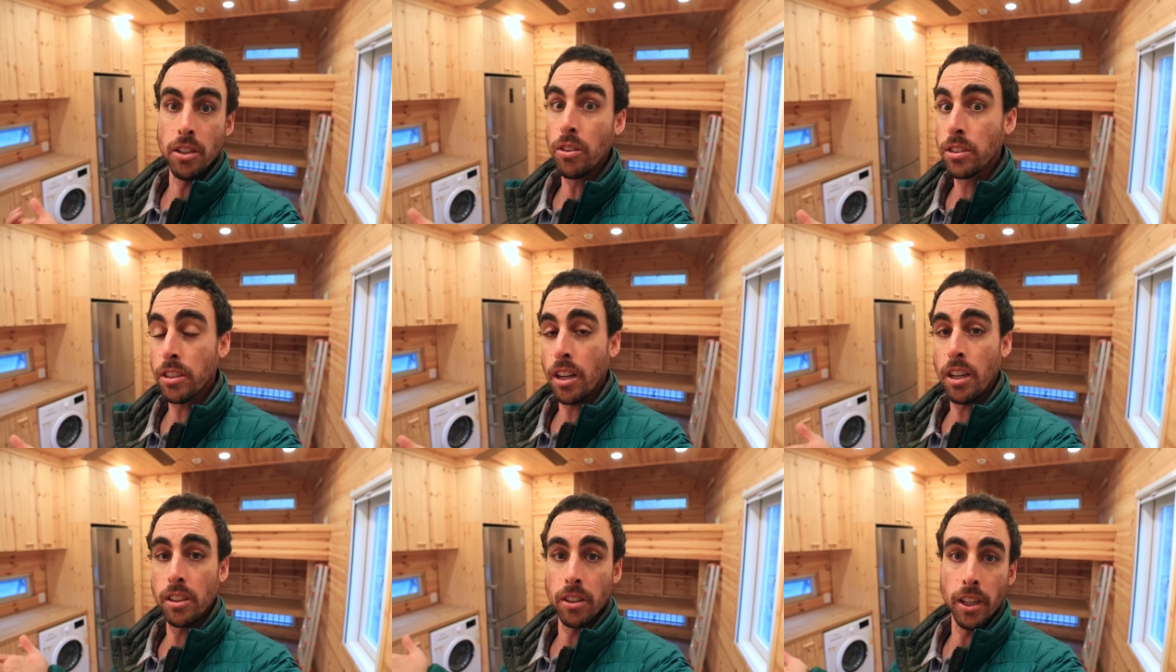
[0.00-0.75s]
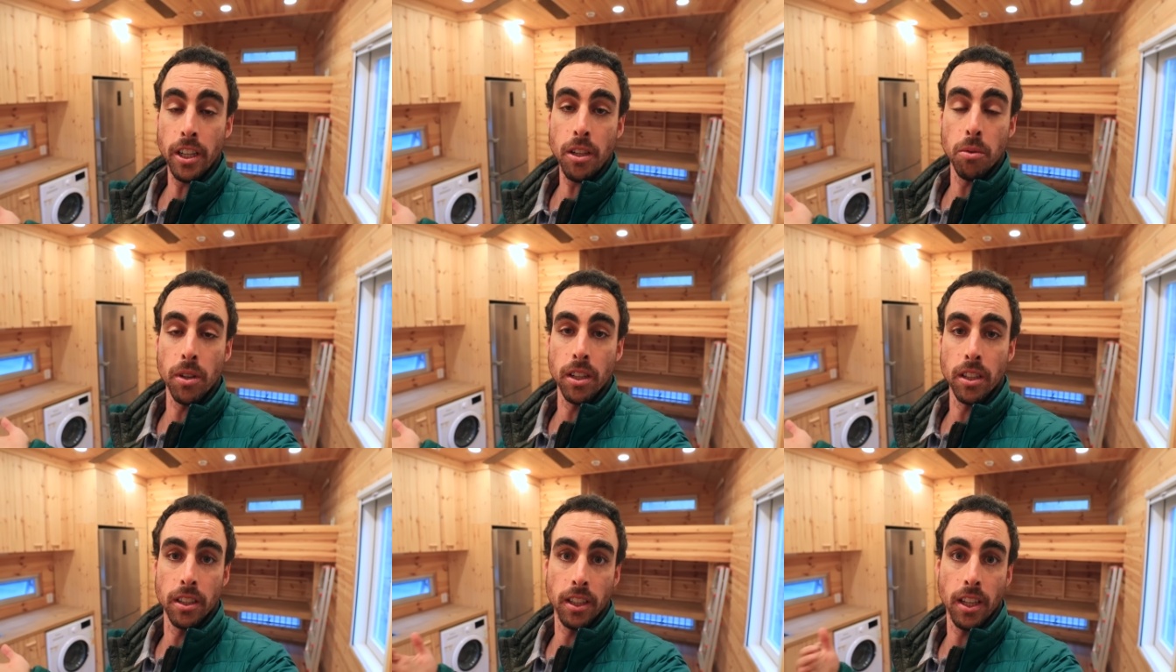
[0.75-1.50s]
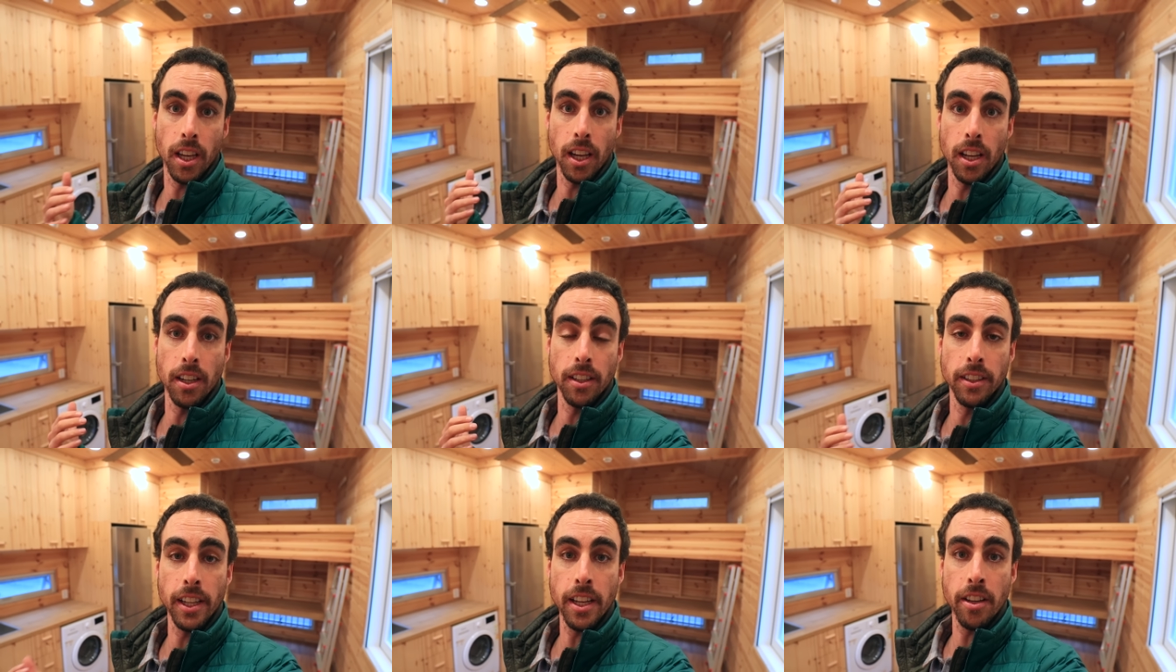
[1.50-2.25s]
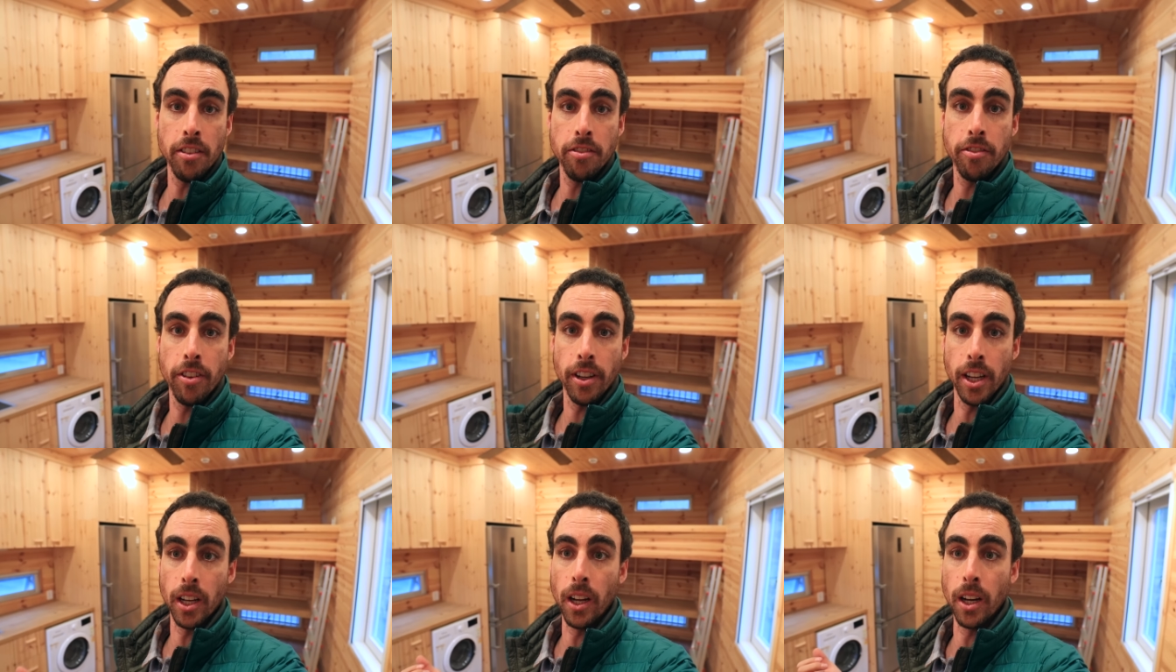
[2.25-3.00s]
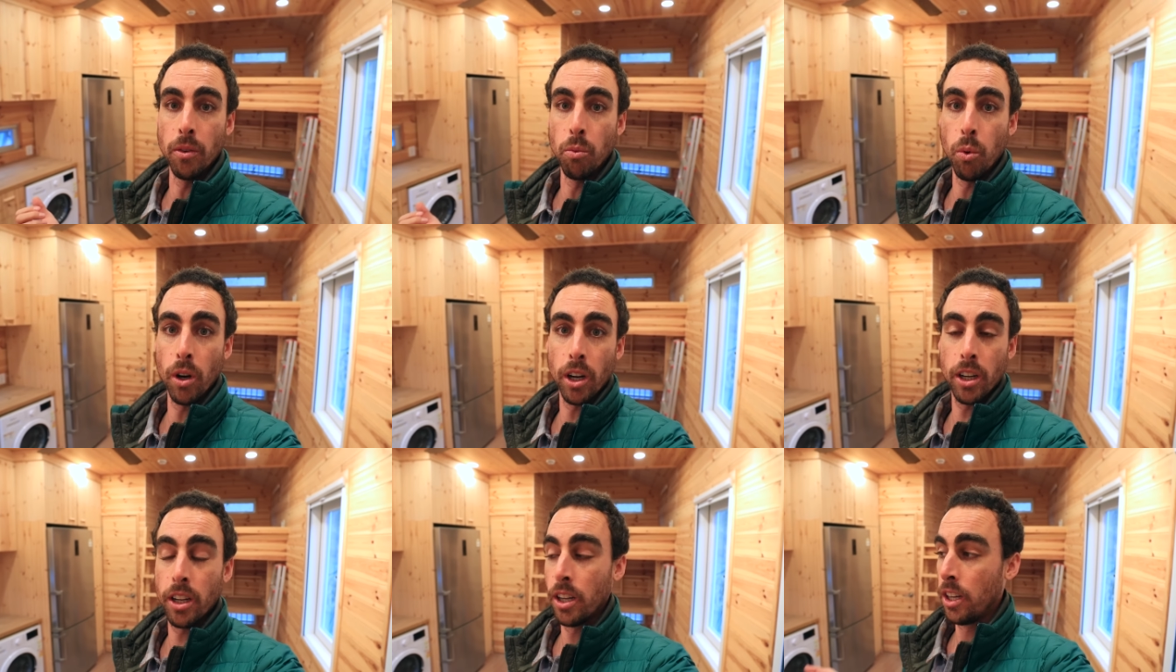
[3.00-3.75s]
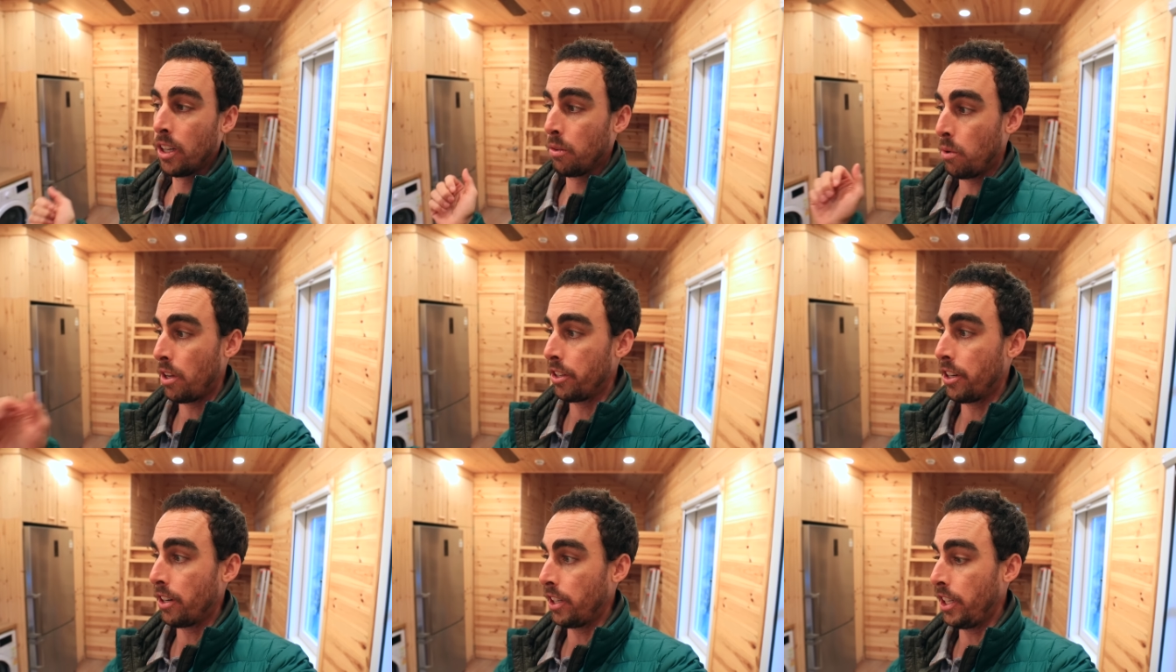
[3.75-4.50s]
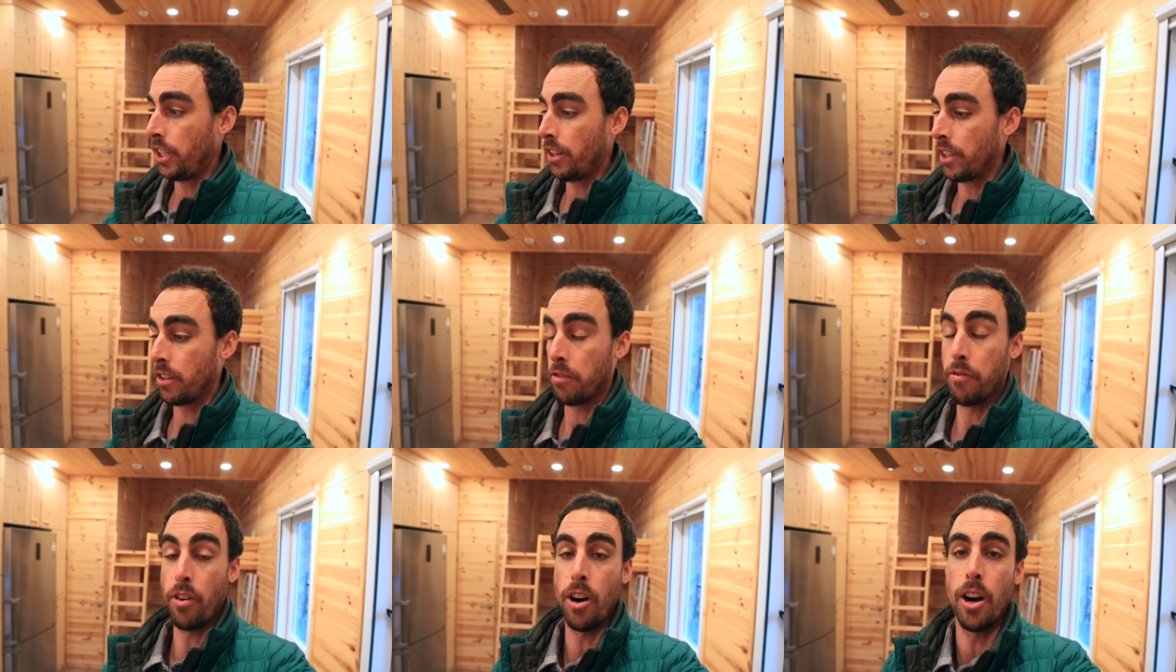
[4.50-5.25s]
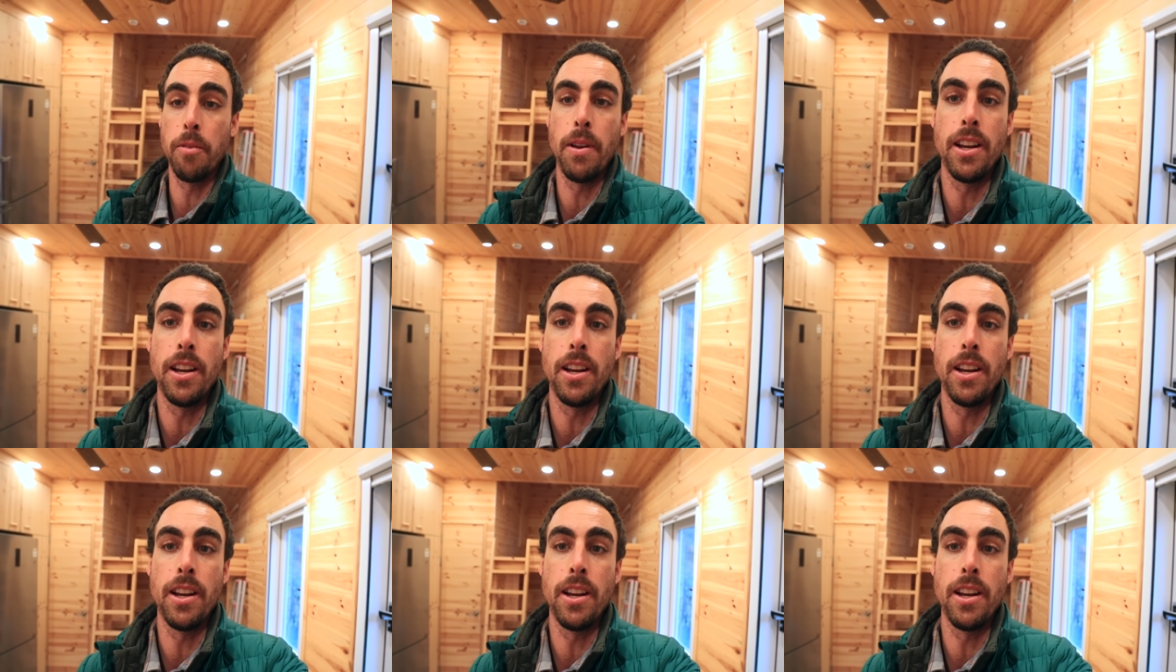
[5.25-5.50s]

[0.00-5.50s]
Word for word: Youngsang or anyone can live uh, and work while they're here at the farm.